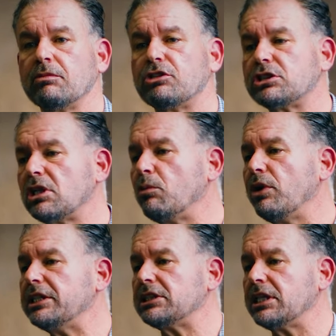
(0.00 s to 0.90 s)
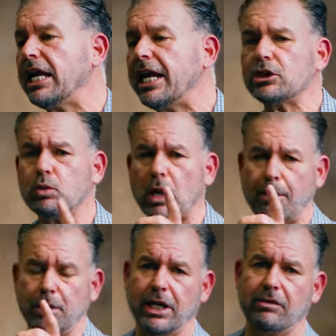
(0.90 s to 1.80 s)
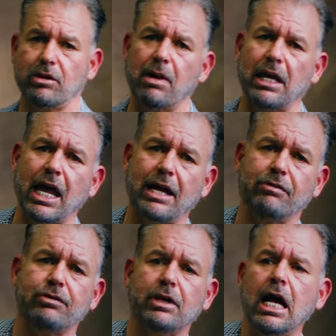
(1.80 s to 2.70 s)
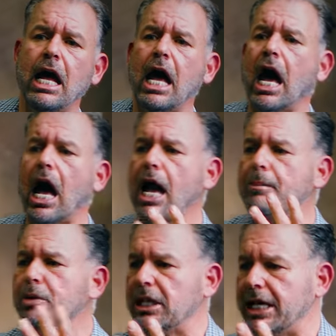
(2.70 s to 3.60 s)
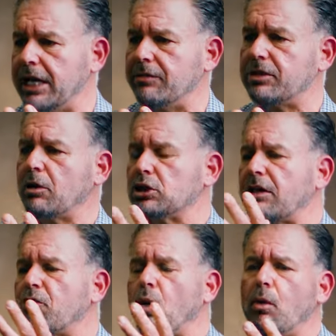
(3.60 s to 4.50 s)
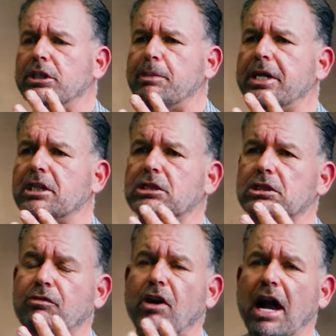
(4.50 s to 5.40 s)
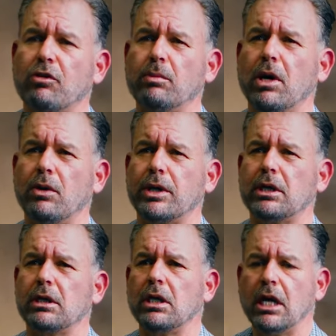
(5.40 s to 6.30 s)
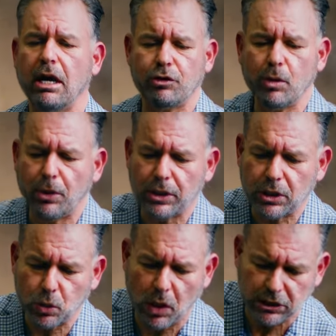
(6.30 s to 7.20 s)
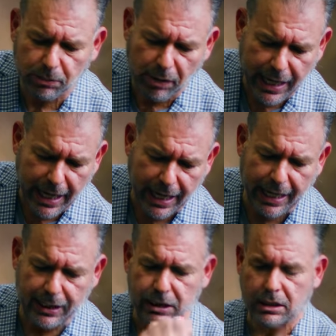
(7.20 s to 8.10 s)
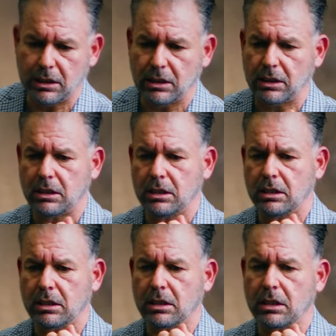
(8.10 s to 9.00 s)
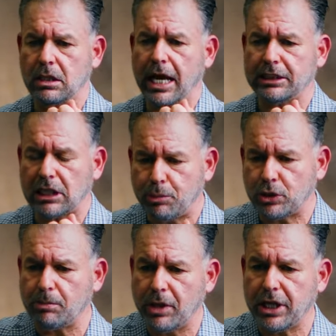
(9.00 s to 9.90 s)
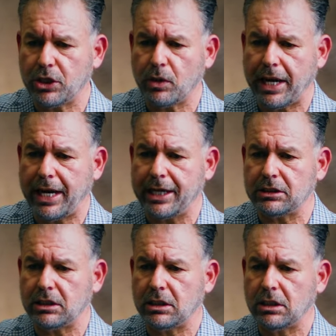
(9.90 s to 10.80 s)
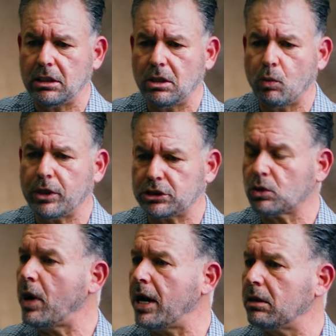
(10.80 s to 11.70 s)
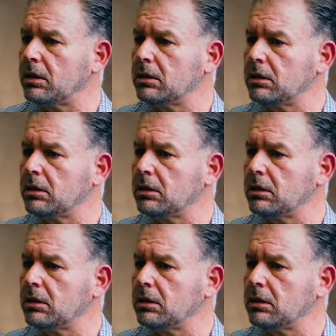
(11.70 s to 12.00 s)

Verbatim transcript: For some reason, here's what I believed in my life I believed, because I've always been in survival mode, if you put the drugs in my hand, as I put the money in your hand, we're square.